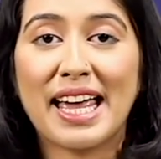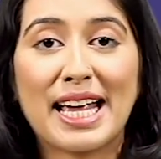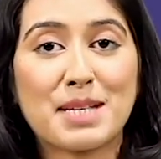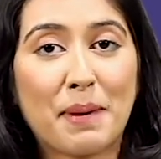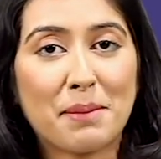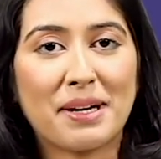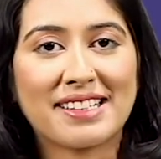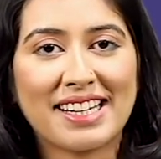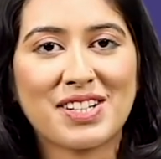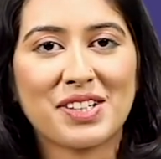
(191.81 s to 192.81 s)

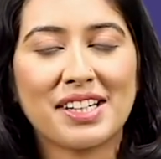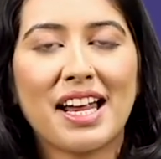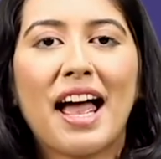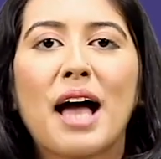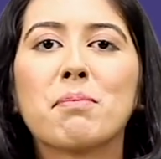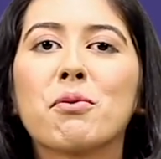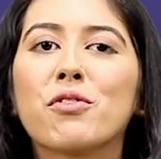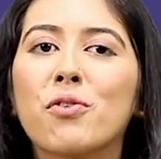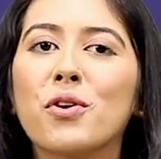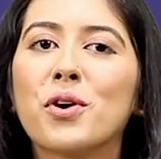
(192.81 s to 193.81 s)
experimentation and
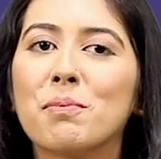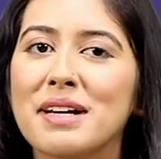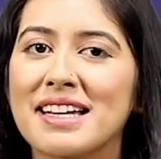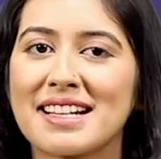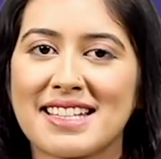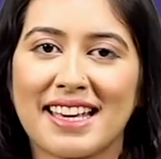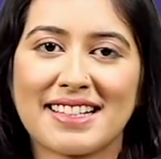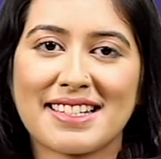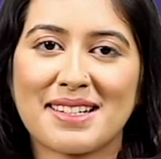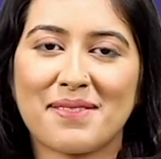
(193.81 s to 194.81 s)
portfolio building
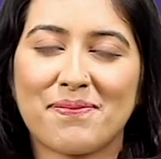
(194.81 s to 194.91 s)
skills